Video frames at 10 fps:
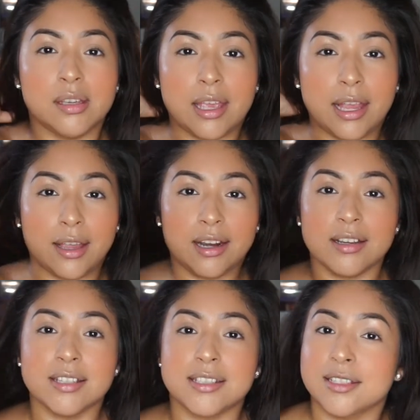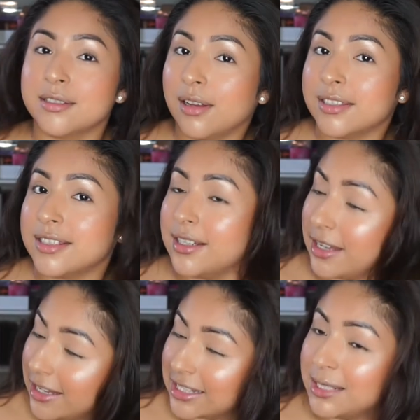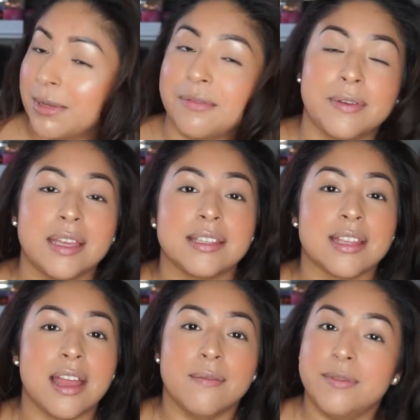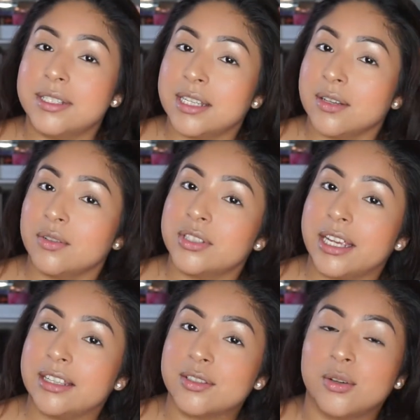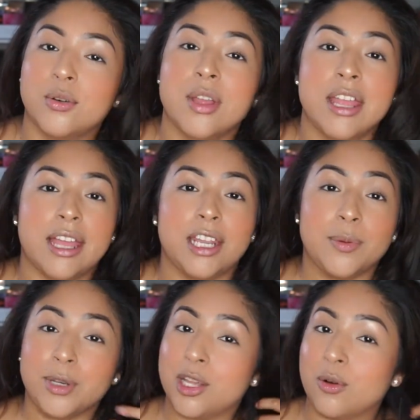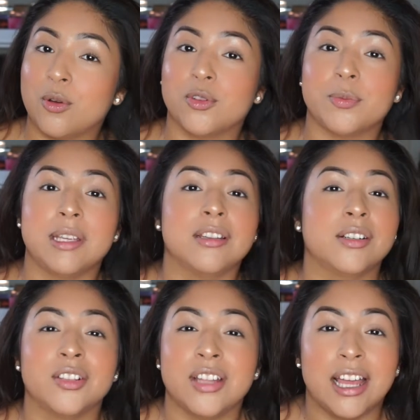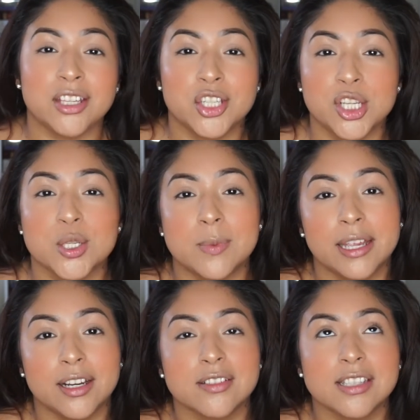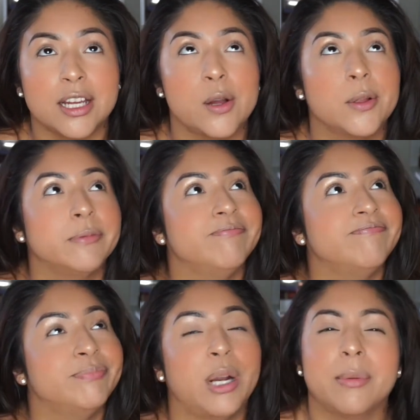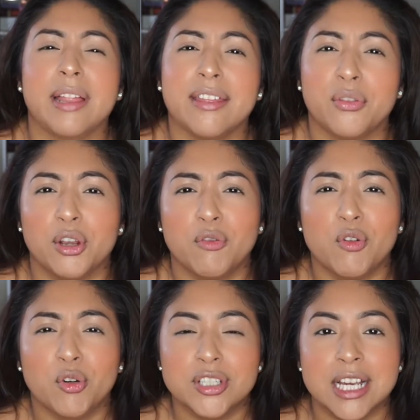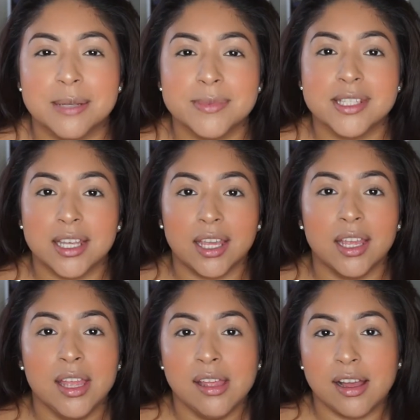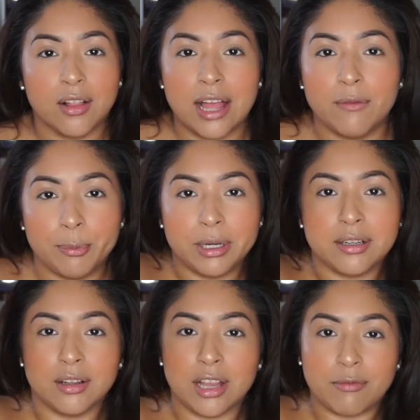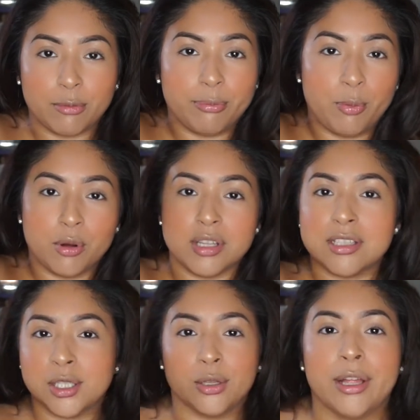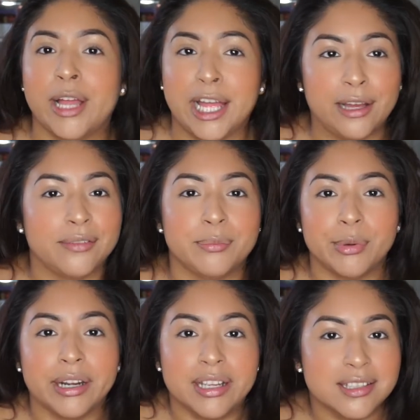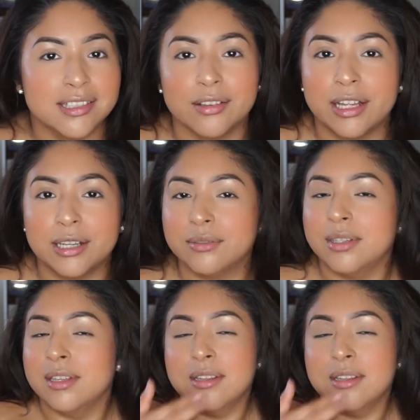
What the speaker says: hair gets exhausting. It gets in my face every single day. So anybody who knows me, literally I change my hairstyle probably like 3-4 times a day. I'll have a bun, I'll have a ponytail, I'll have braids, I'll have